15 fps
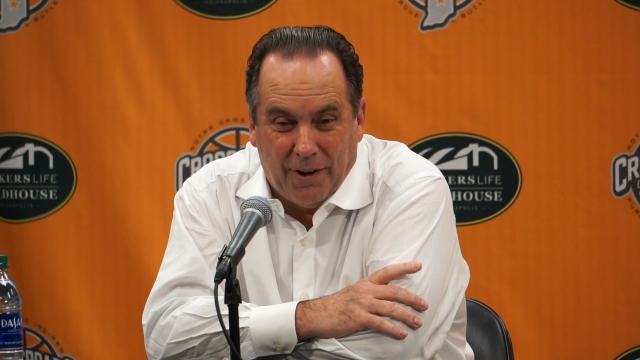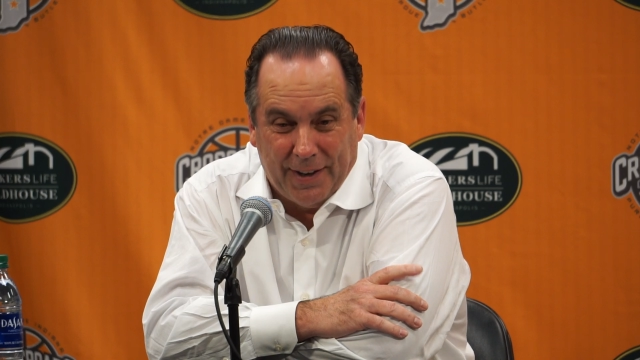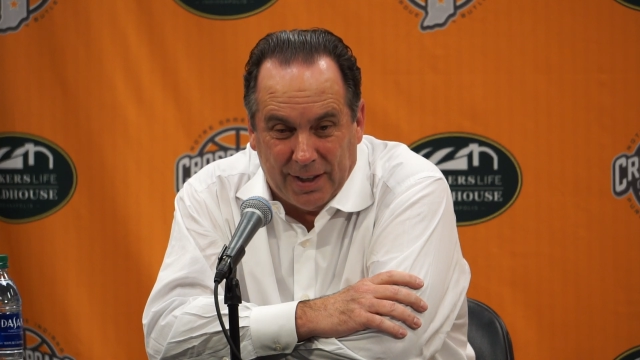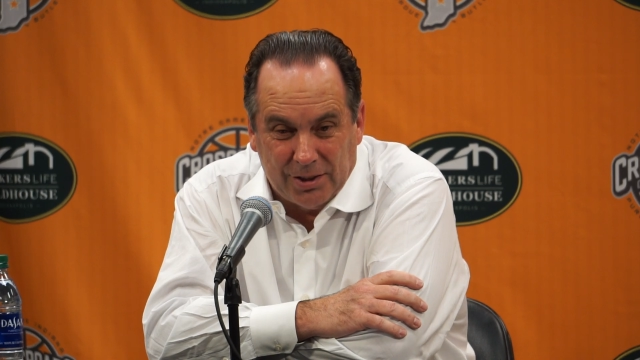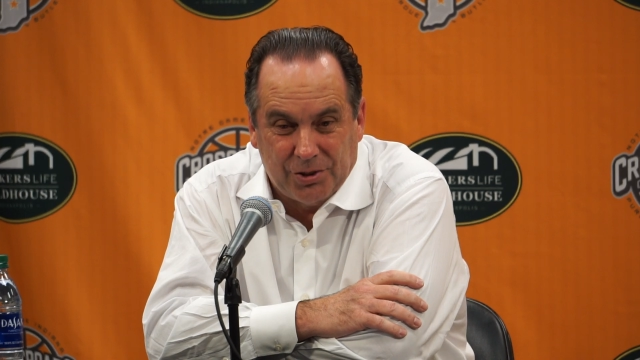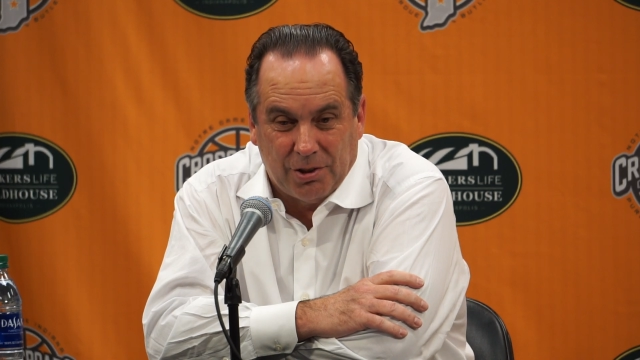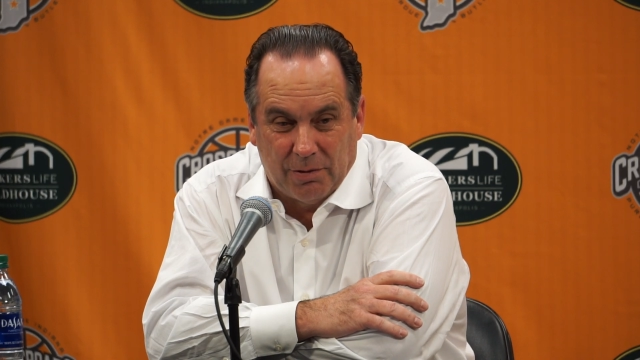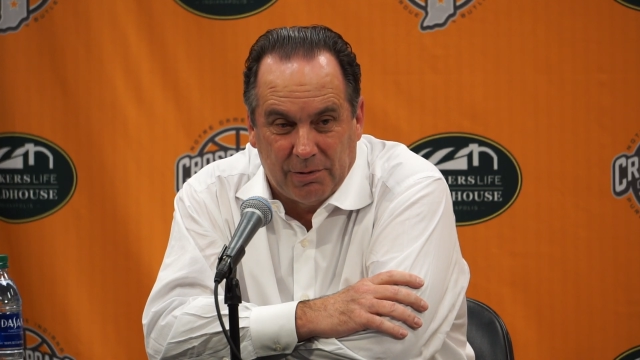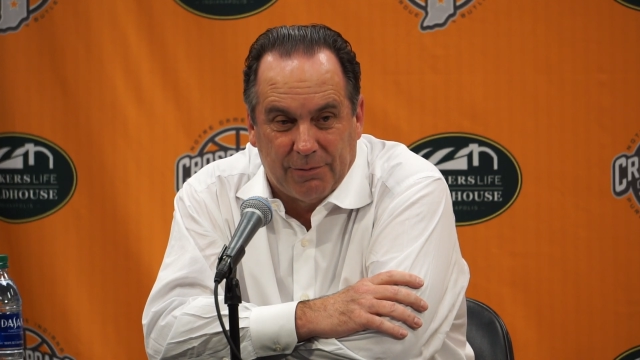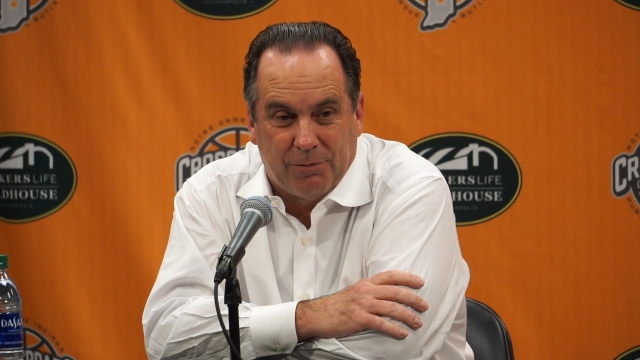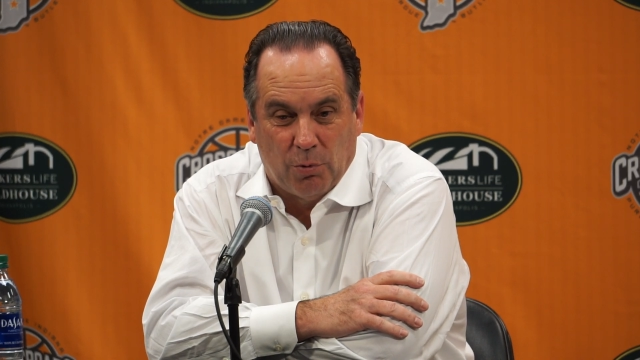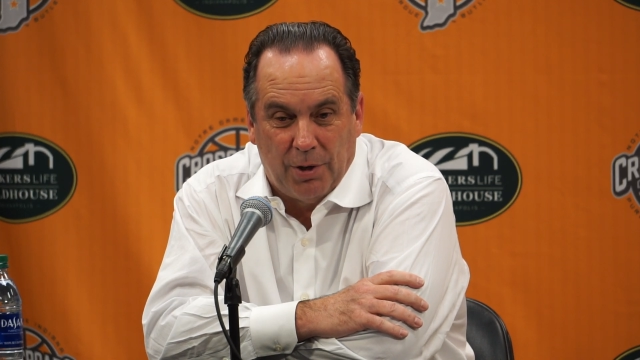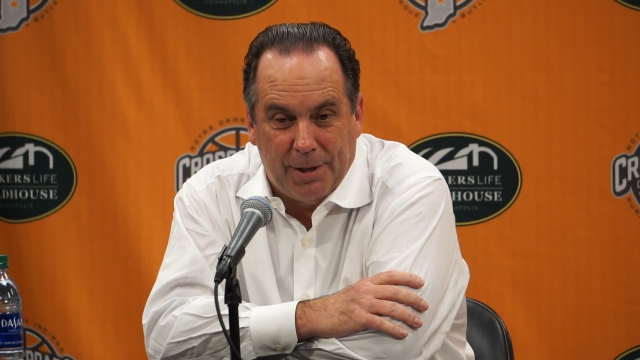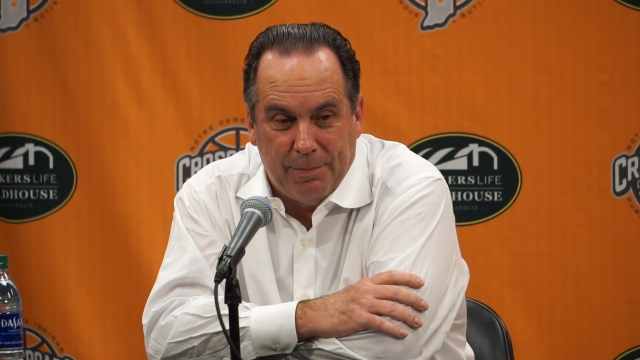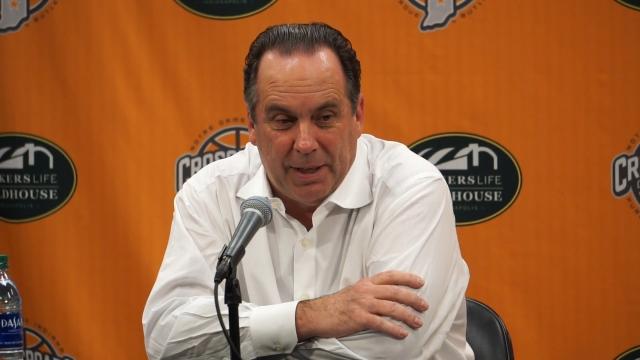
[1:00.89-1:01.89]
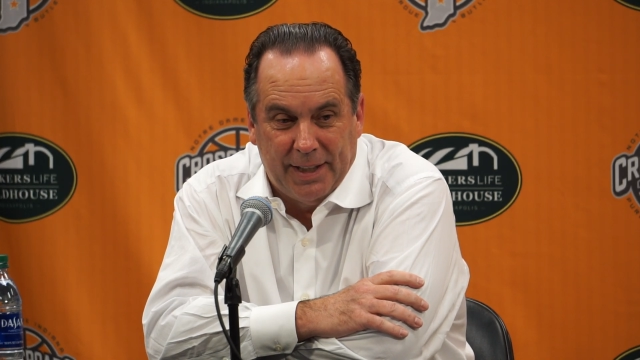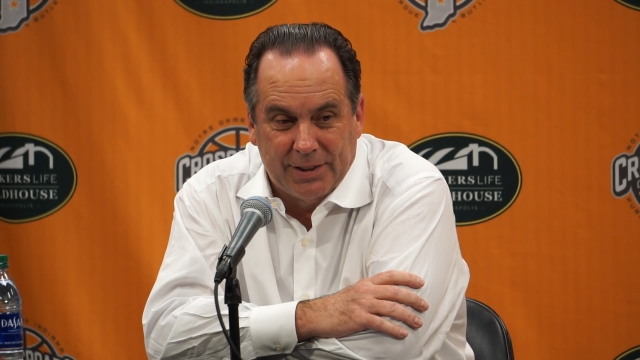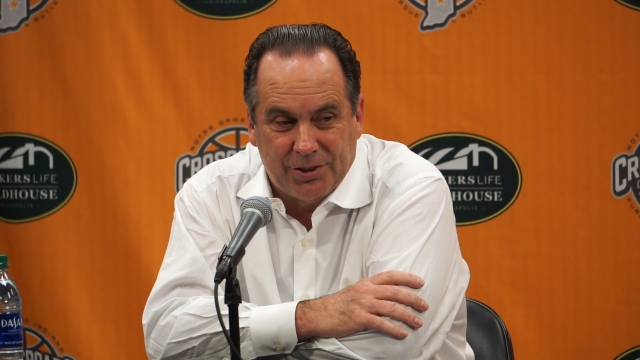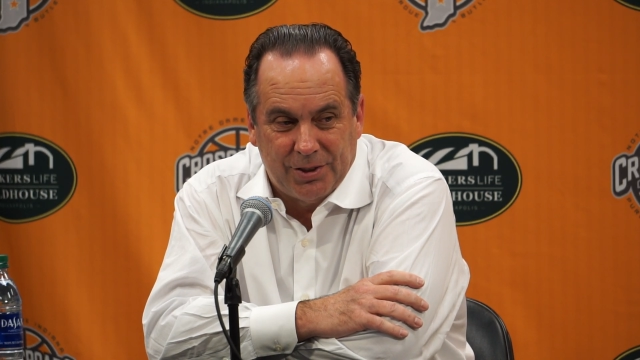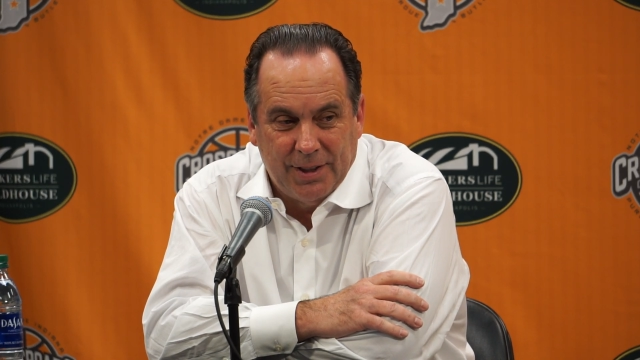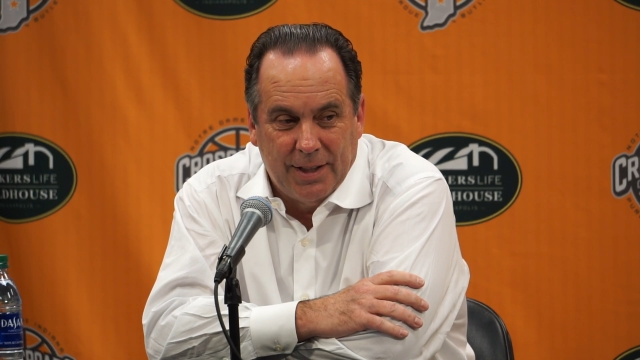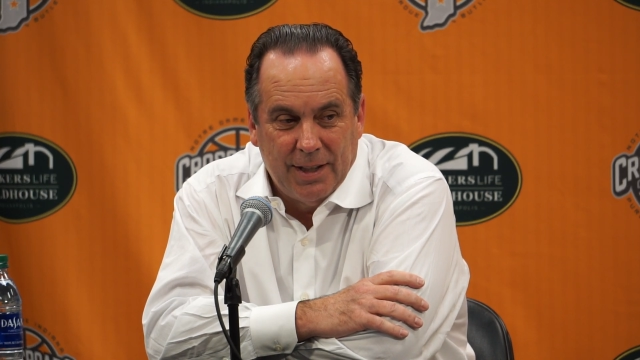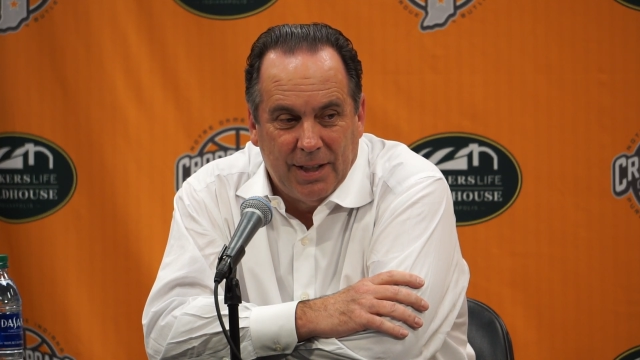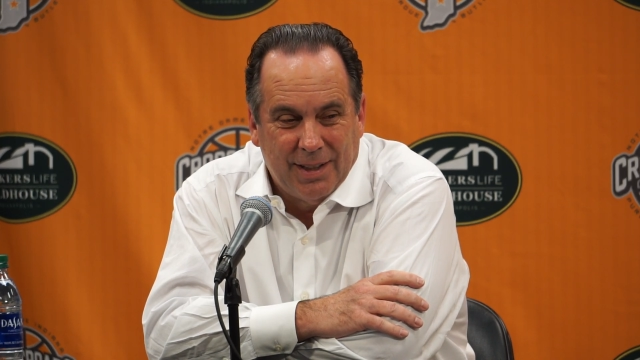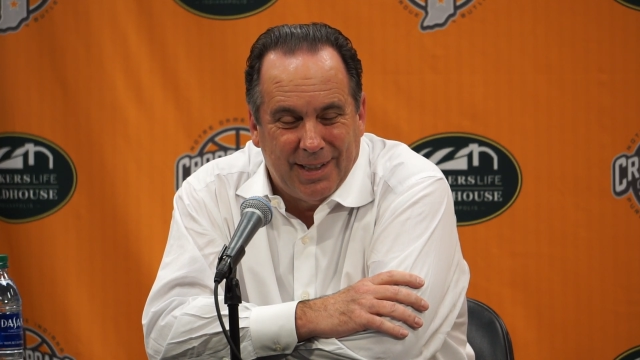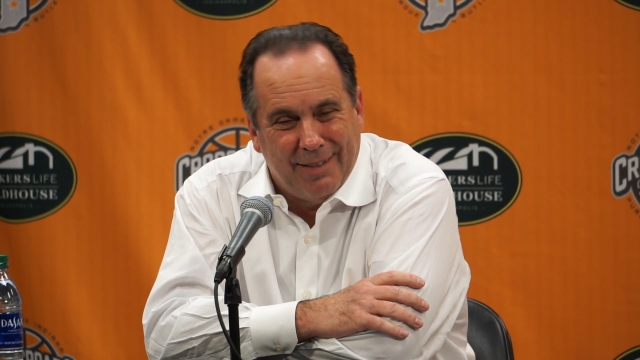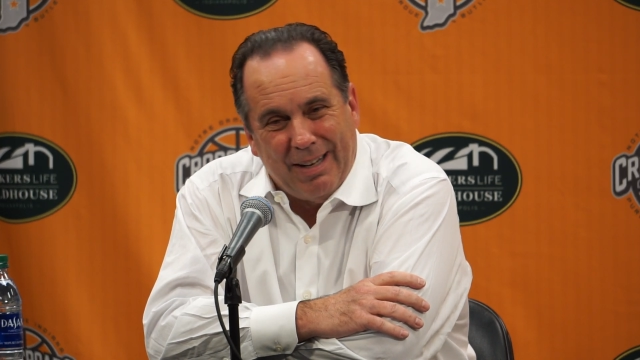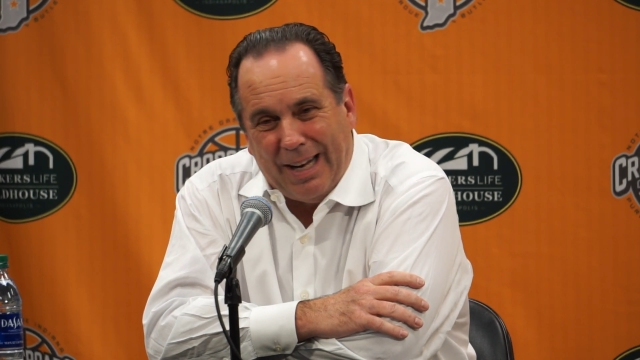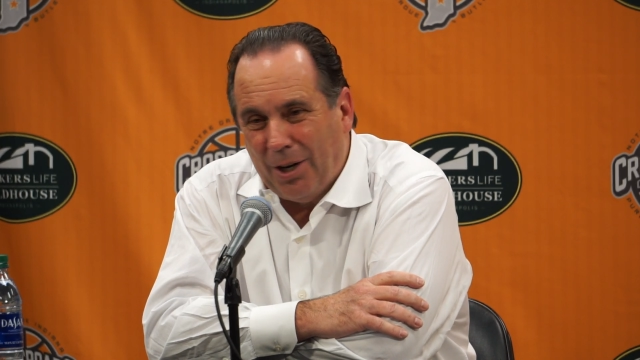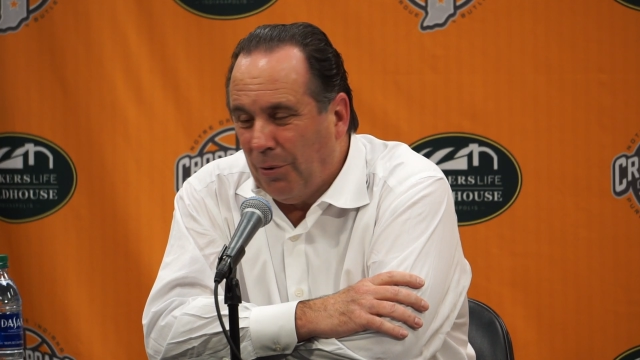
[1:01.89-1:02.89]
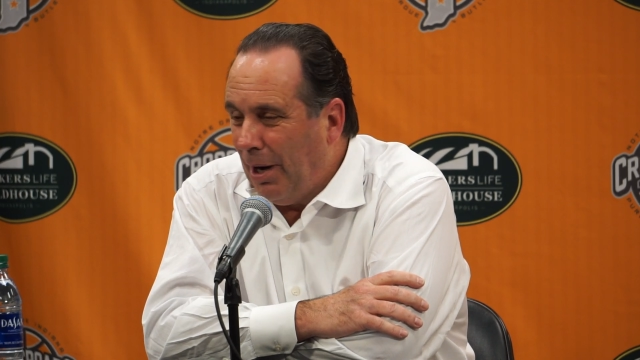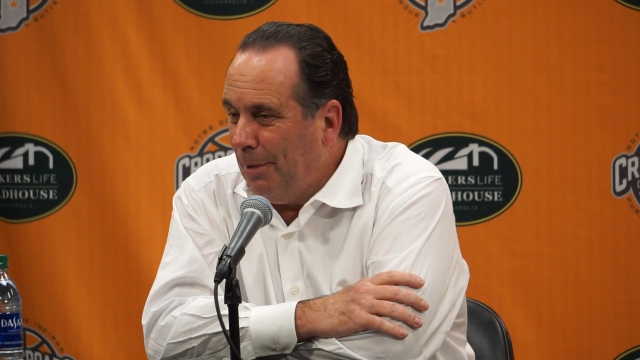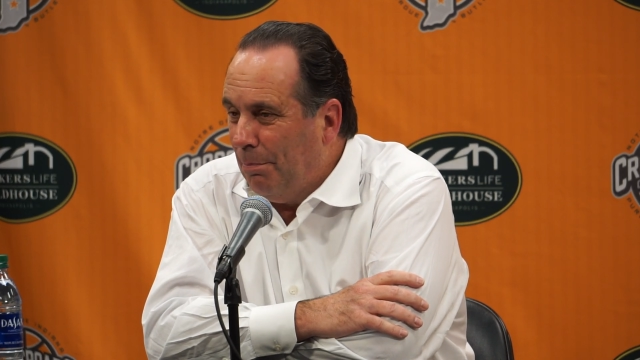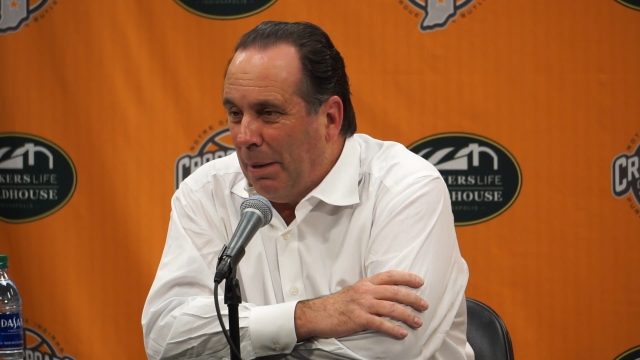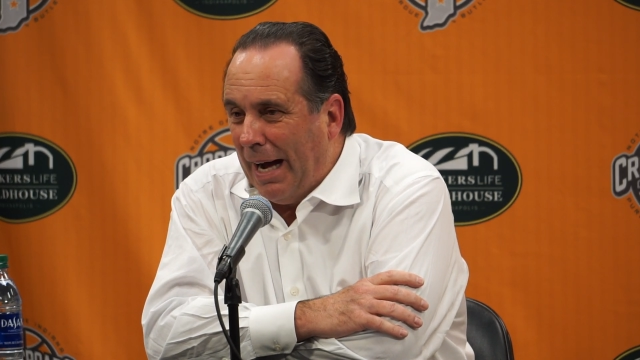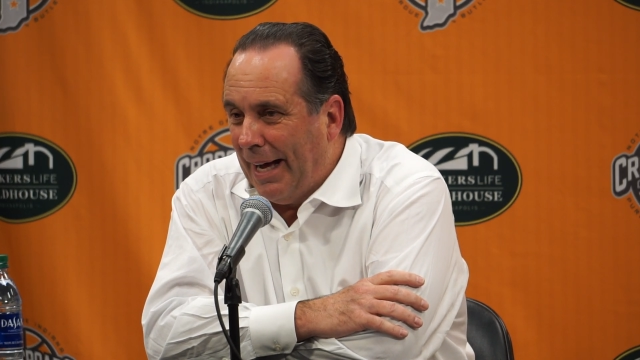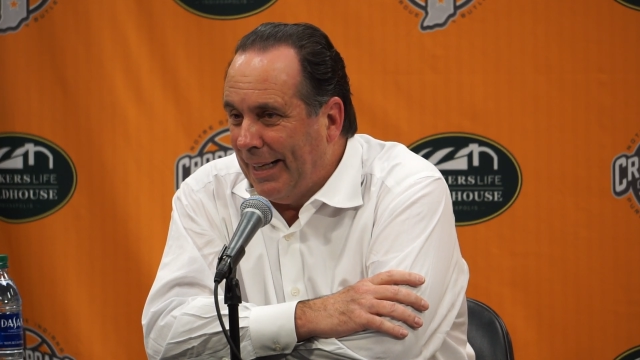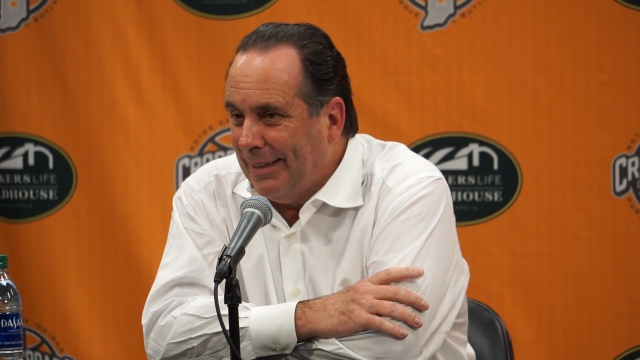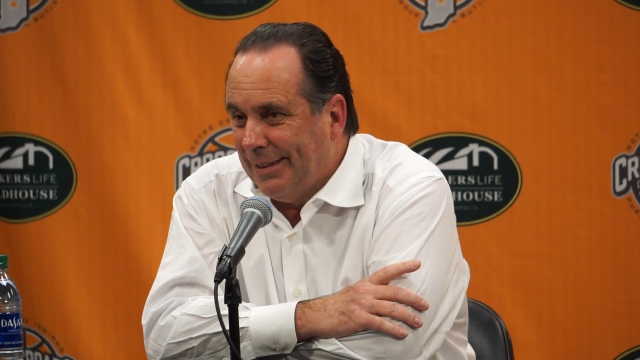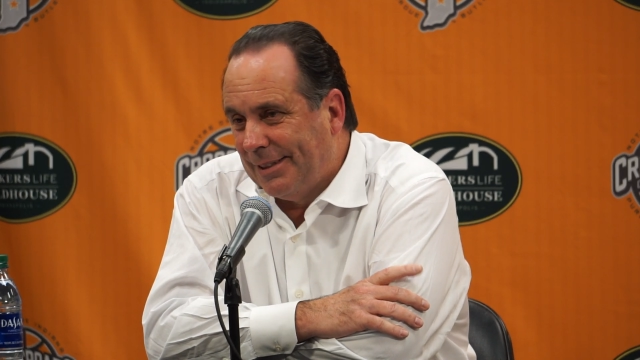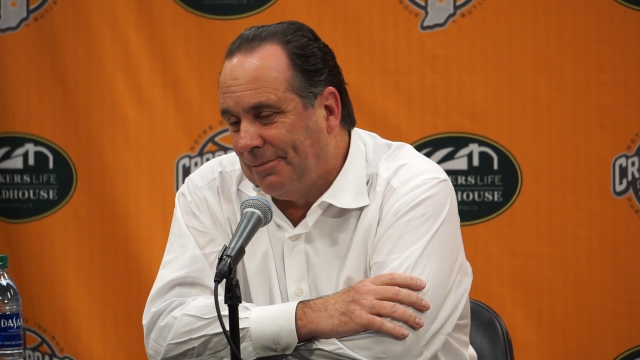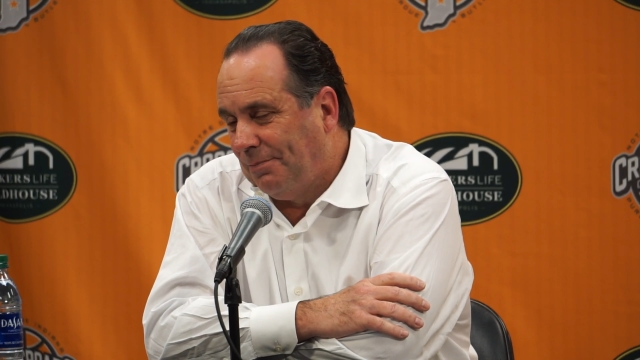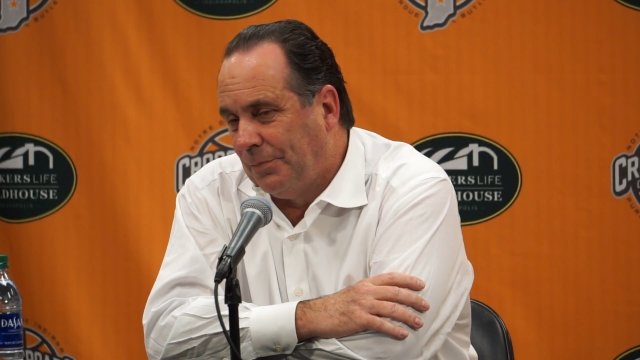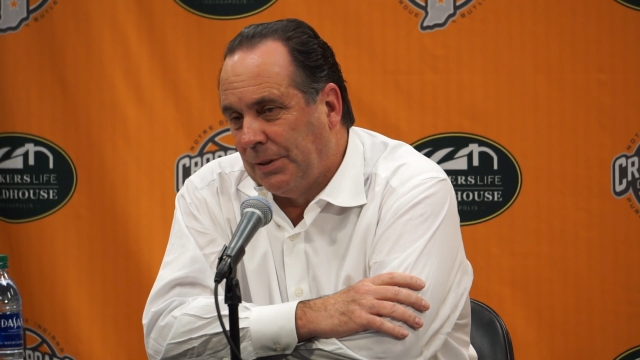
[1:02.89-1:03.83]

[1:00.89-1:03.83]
on us over 40 minutes. They've got great bodies.